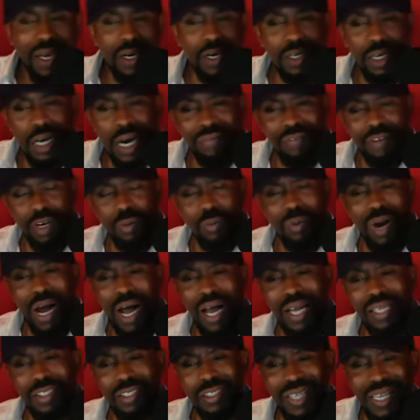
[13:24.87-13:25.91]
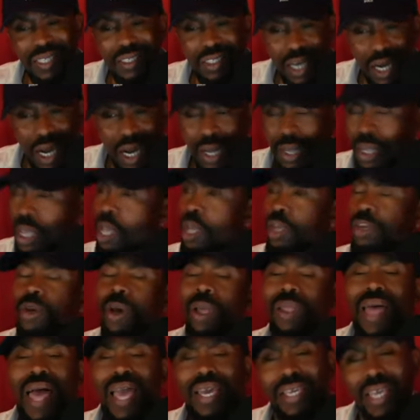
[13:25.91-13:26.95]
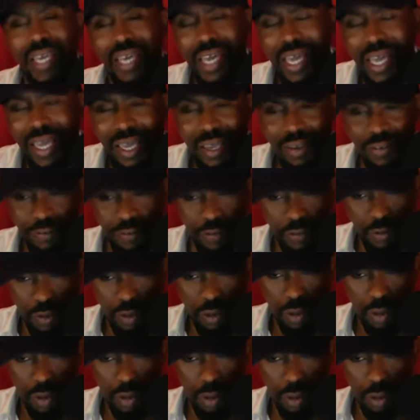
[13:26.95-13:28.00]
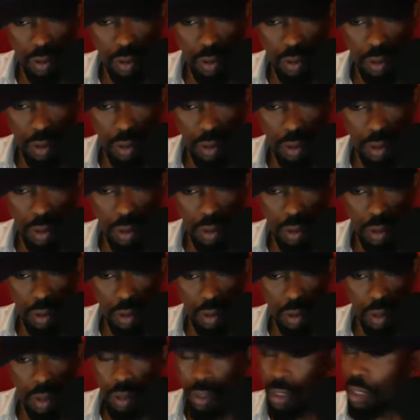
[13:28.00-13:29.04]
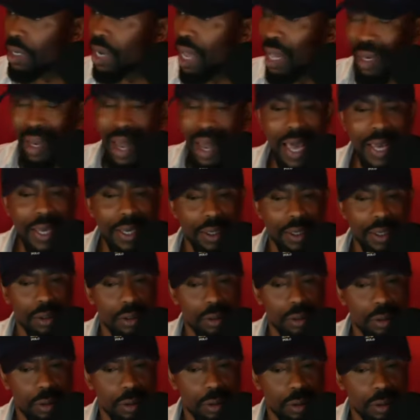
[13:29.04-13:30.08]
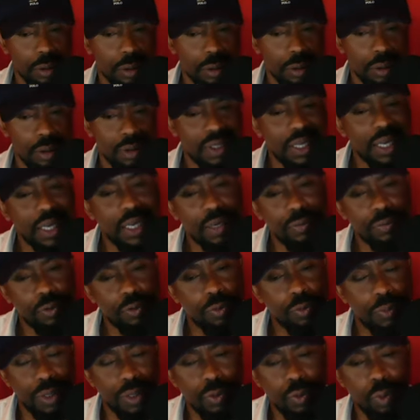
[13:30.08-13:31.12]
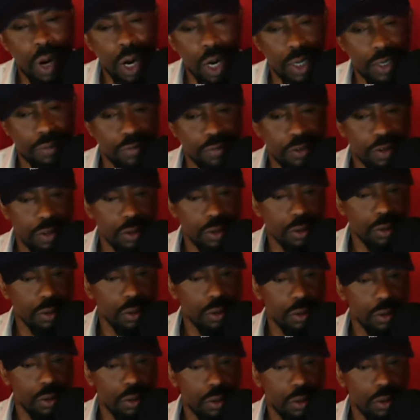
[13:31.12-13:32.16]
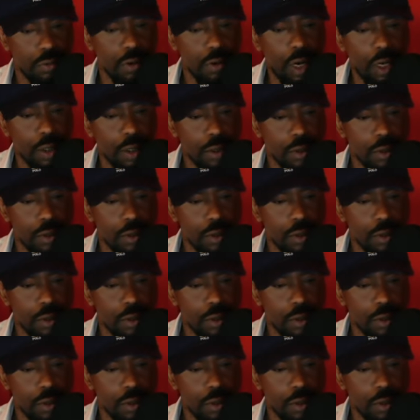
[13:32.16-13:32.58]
a covenant with High Shaitan. You're like Eve. You're not like the Hebrew midwives. but